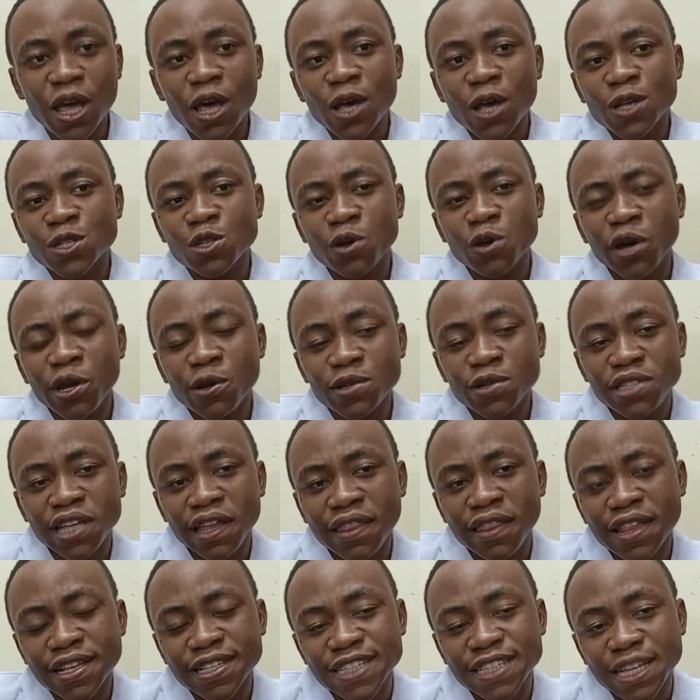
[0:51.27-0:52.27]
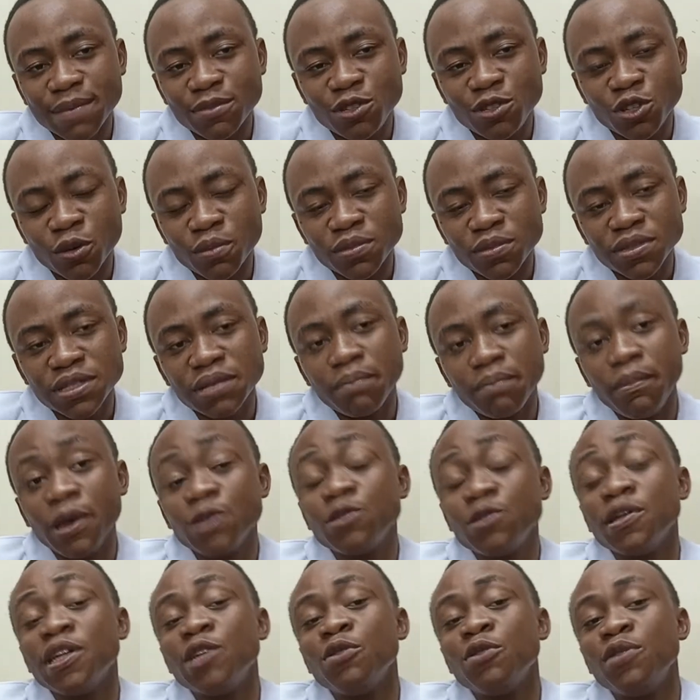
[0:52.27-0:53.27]
So when you see these symptoms, make
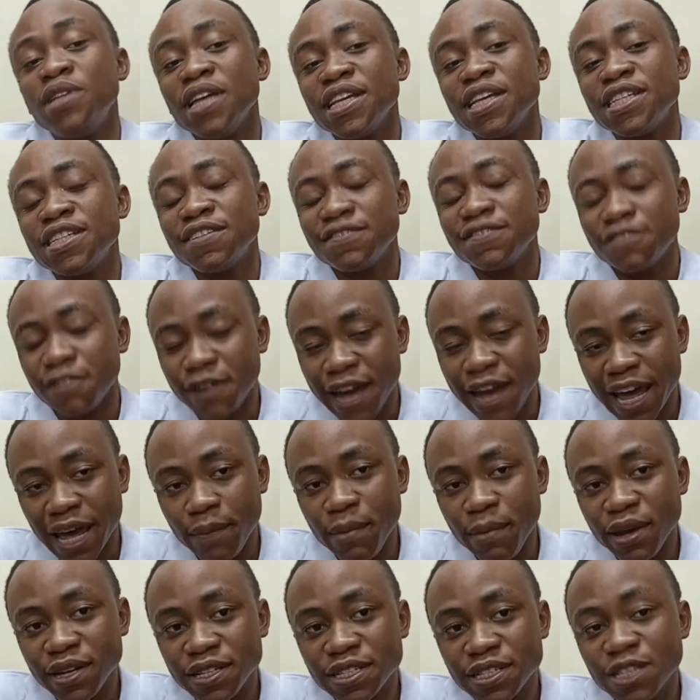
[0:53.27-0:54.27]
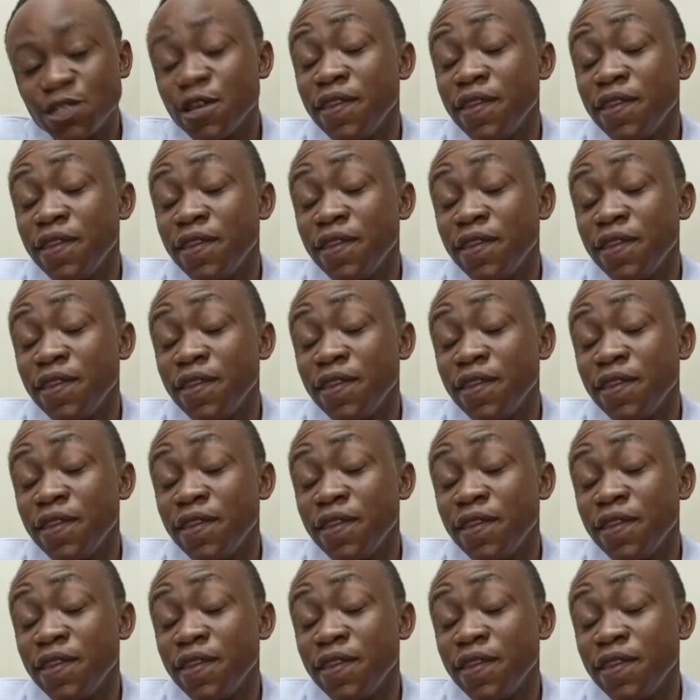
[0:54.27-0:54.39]
sure that you test for diabetes.